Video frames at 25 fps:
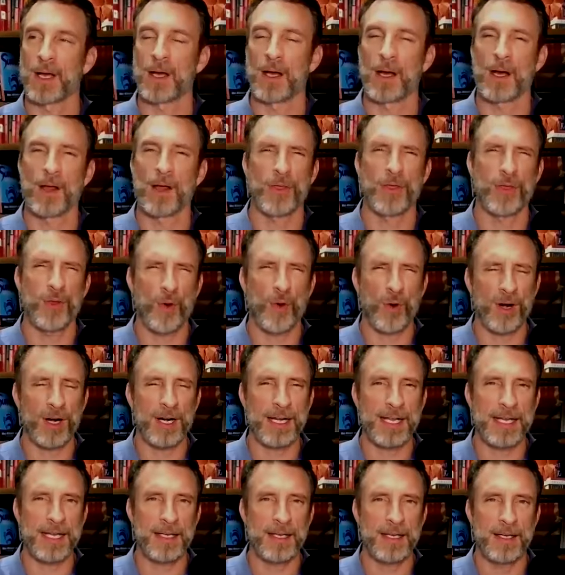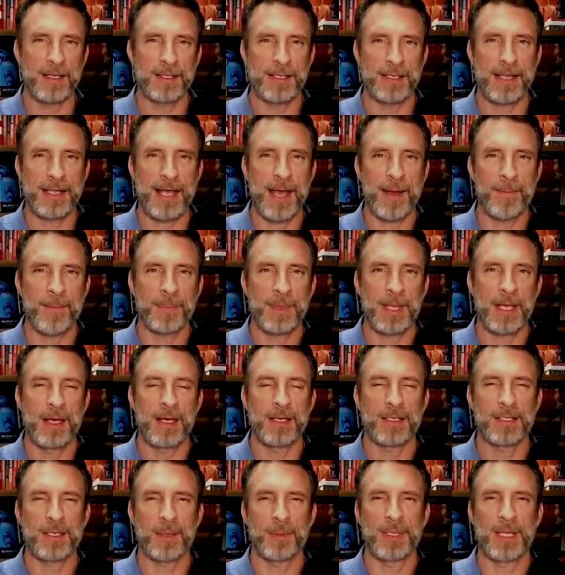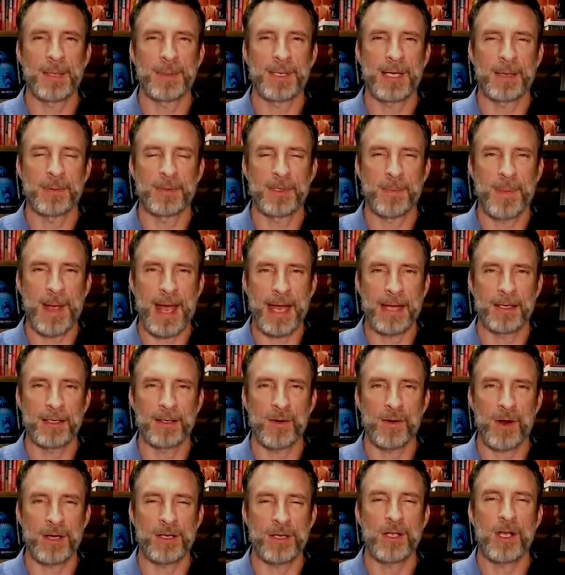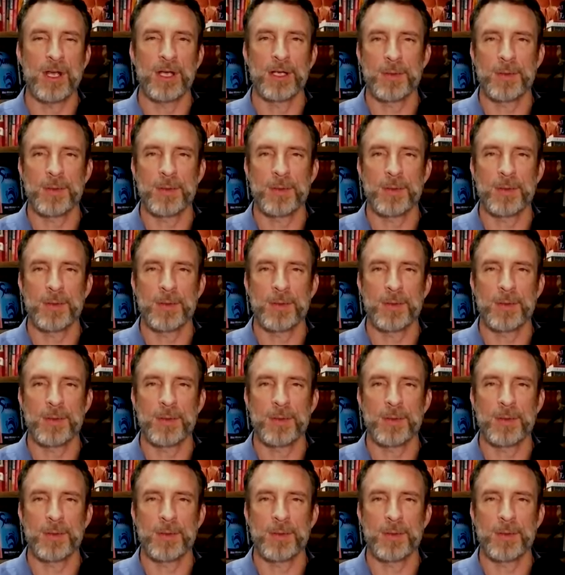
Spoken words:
authority to them, someone they become dependent on.